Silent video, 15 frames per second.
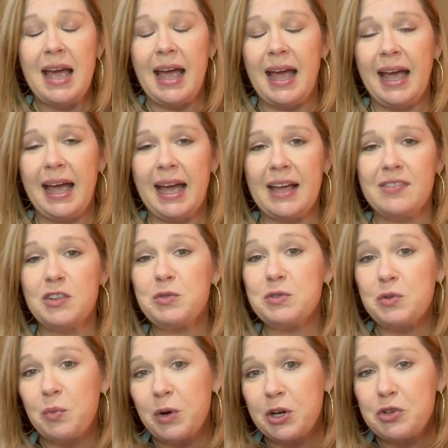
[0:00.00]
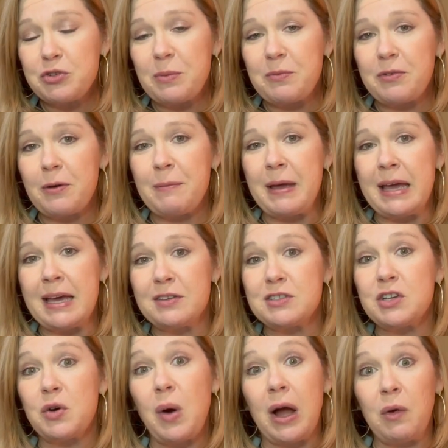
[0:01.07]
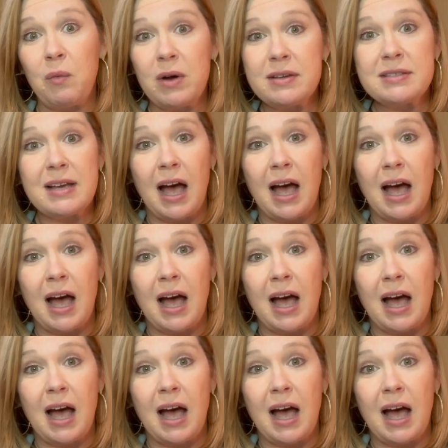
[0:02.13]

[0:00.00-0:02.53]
and this was a work trip for me, so I was